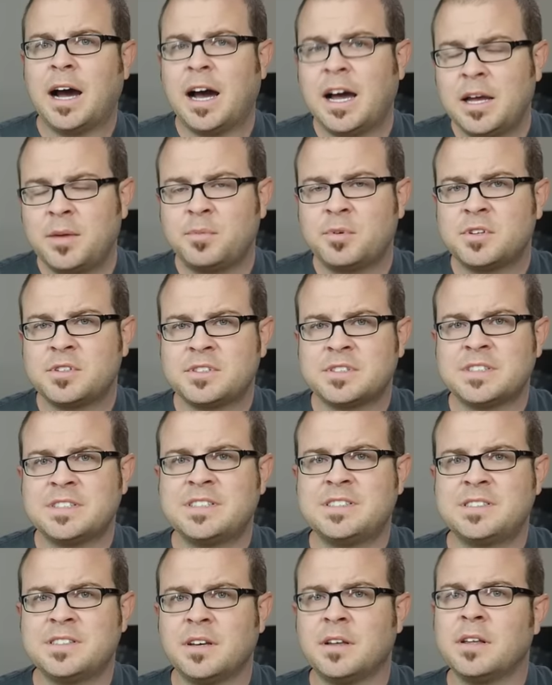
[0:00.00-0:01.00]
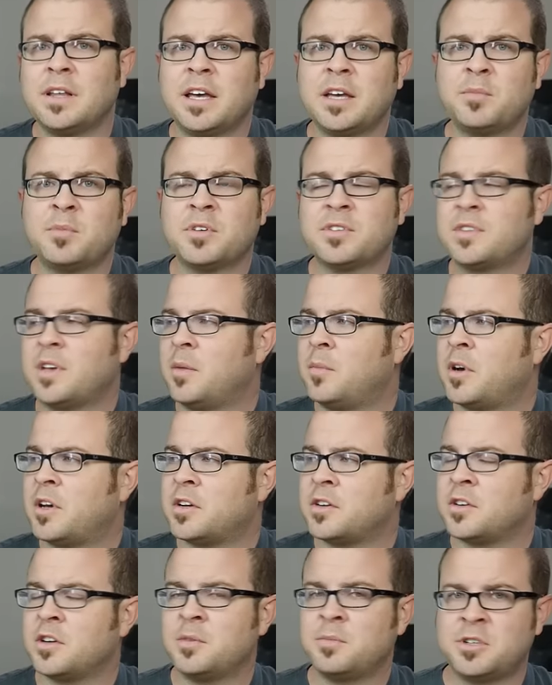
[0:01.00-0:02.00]
I personally still like
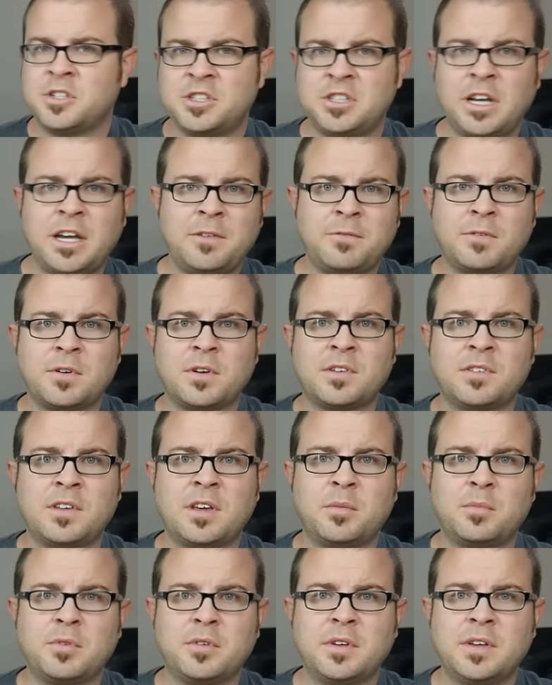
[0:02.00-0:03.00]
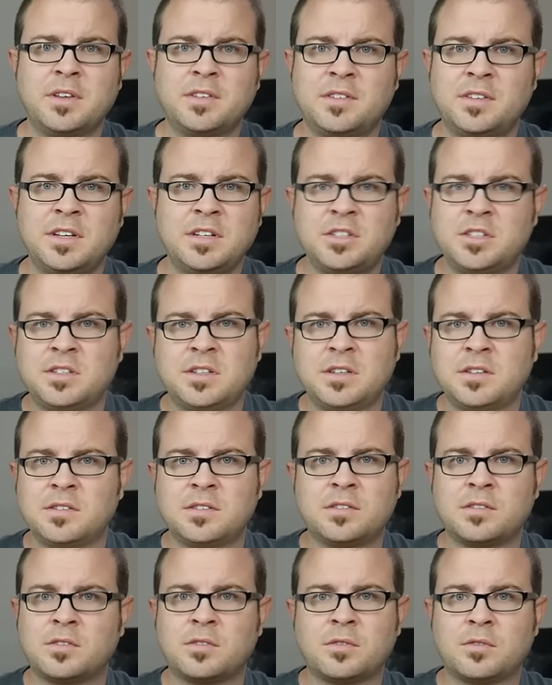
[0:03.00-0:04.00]
multi-monitor, but Jay, for example, has ditched
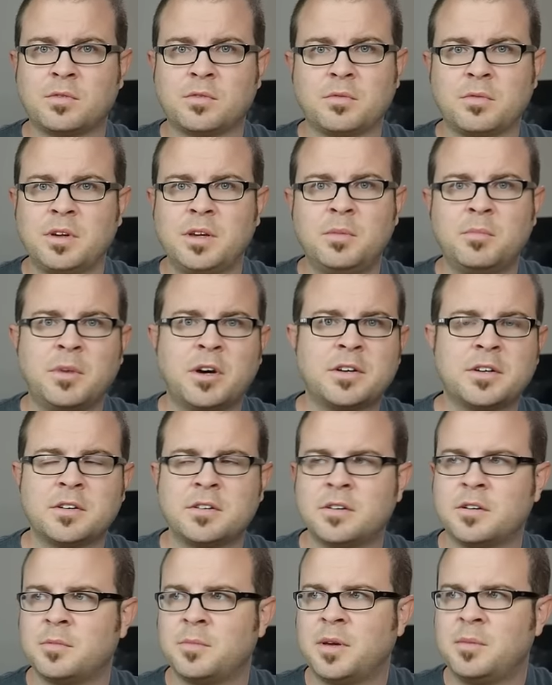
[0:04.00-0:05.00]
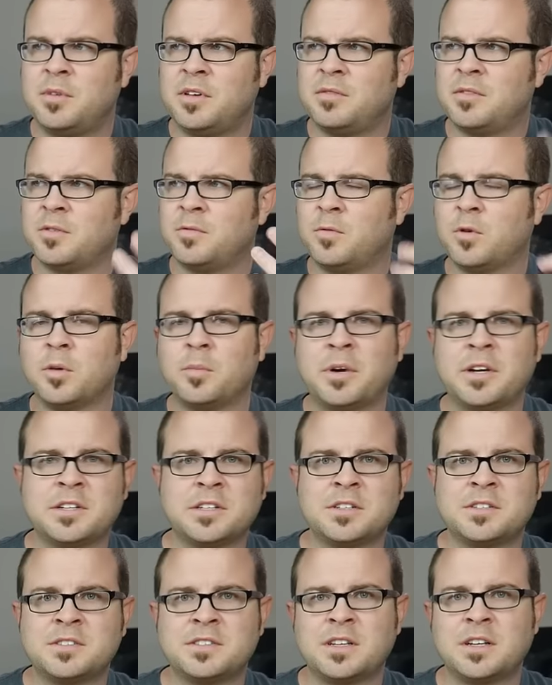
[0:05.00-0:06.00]
his three monitor, or maybe even four
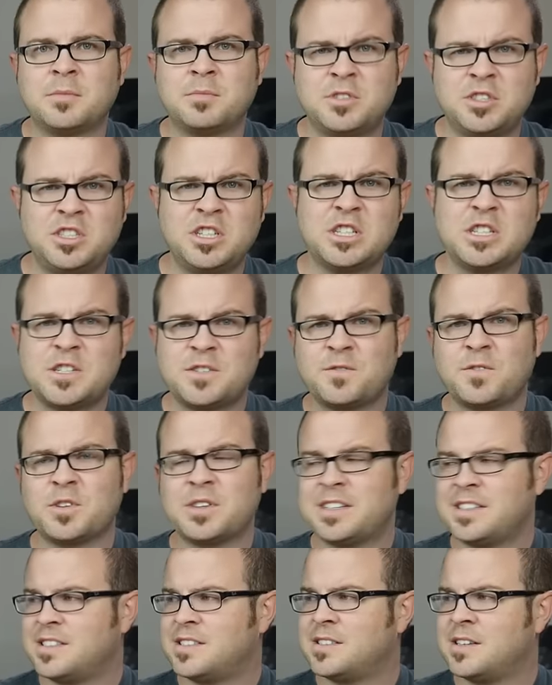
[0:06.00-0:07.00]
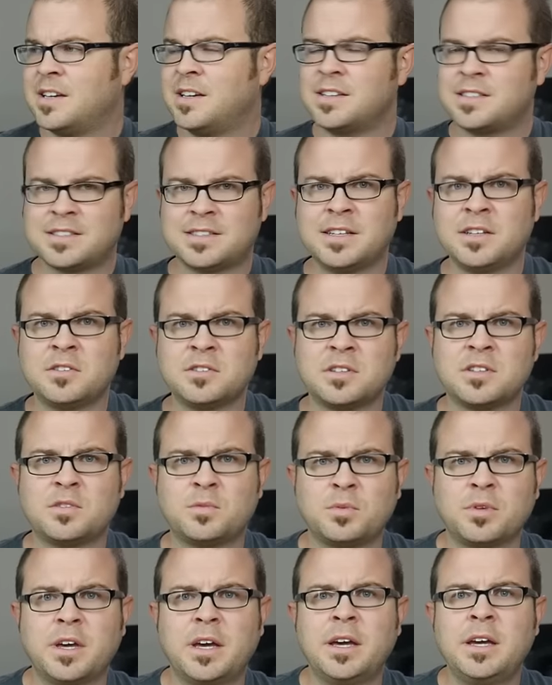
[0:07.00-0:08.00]
monitor setup just for this single
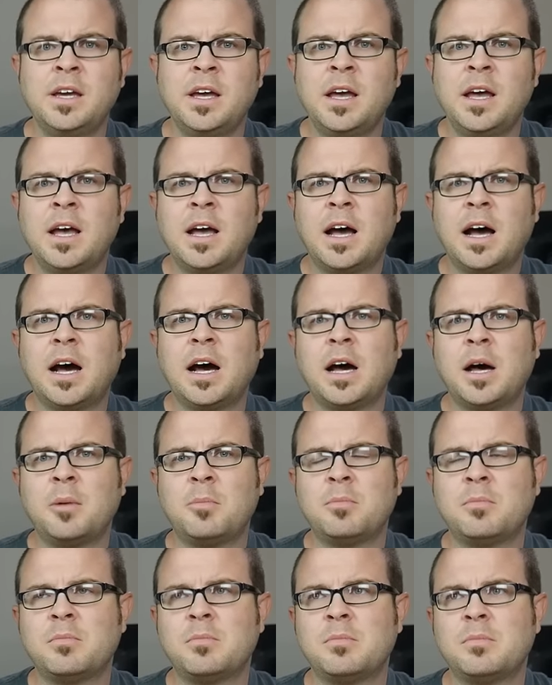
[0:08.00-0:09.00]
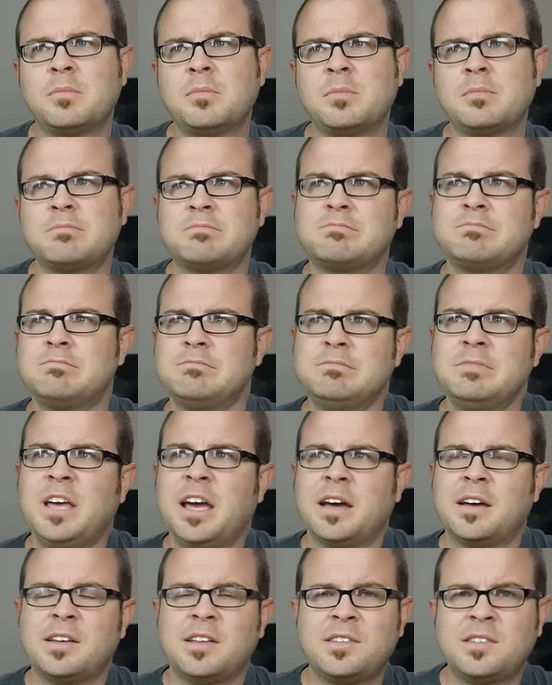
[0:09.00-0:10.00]
display. Um,
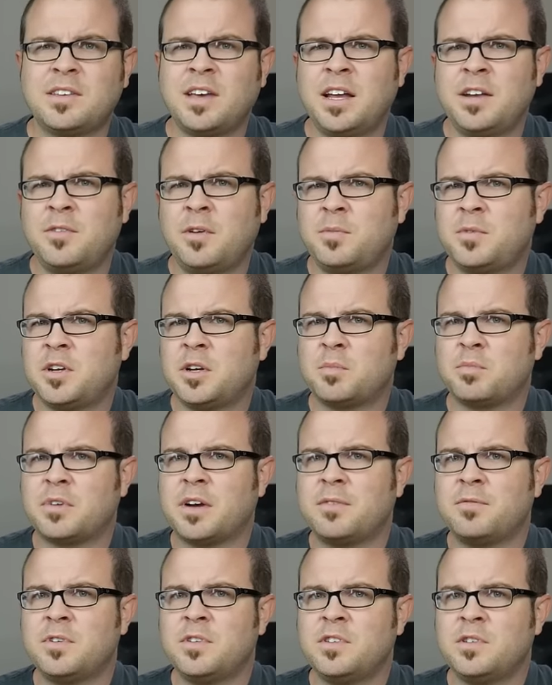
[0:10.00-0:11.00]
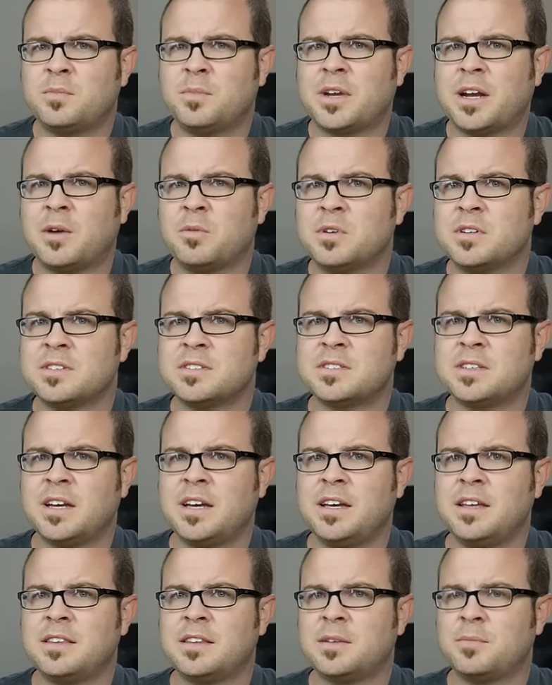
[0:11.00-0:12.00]
Yeah, it's kind of up to your preference, but I will
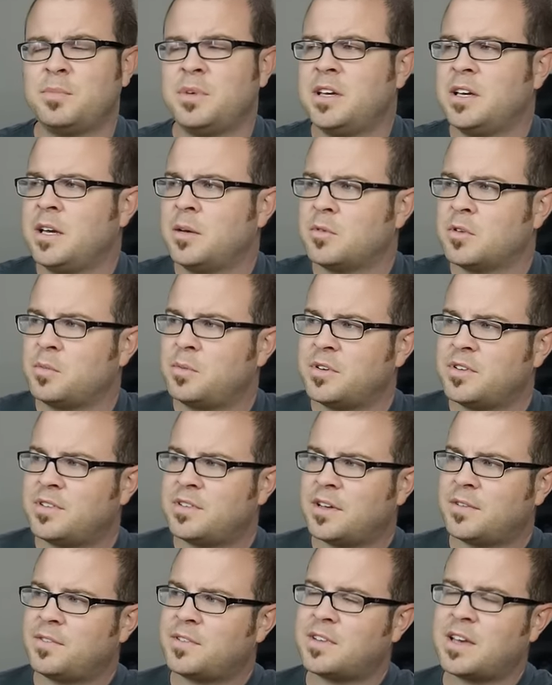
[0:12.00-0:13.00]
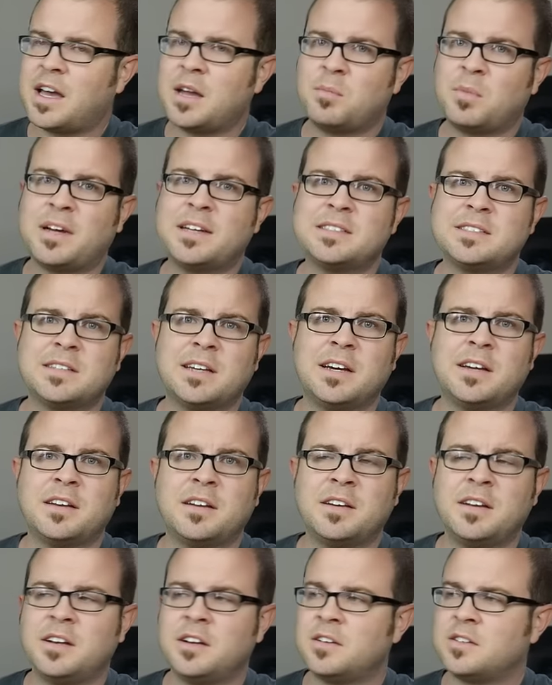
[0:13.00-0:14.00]
say that being able to put stuff side by side
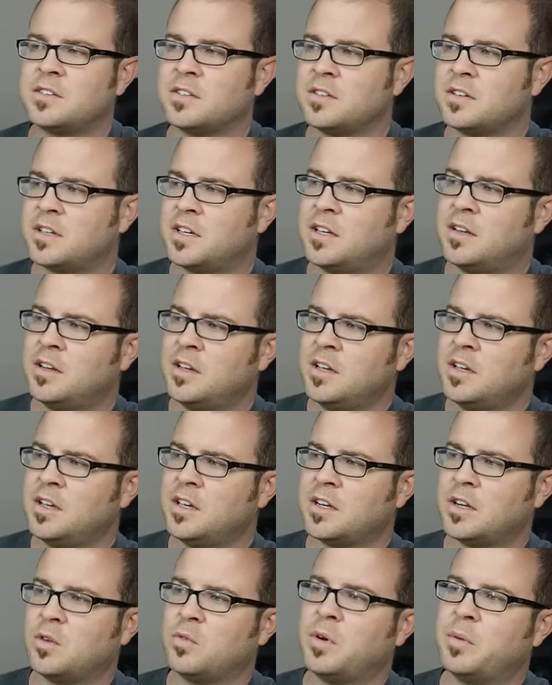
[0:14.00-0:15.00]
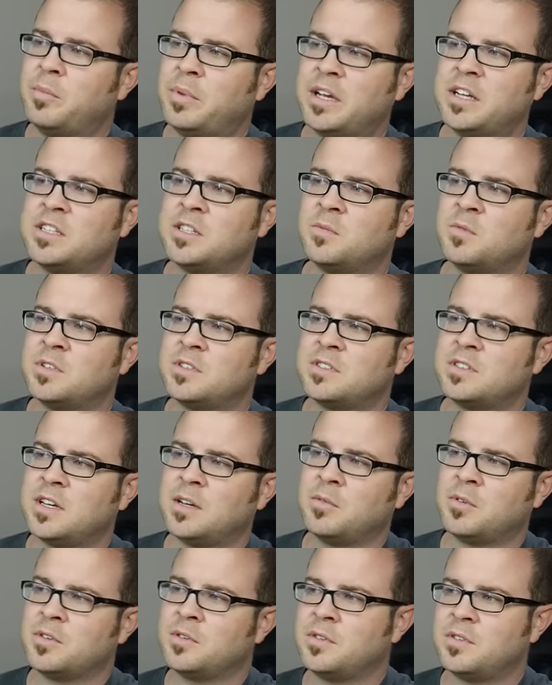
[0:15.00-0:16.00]
on here to look at, you know, a web page on one
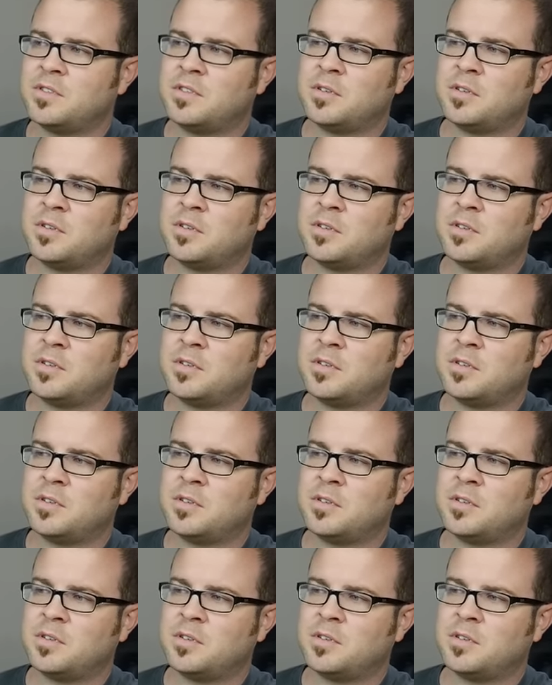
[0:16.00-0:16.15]
side while doing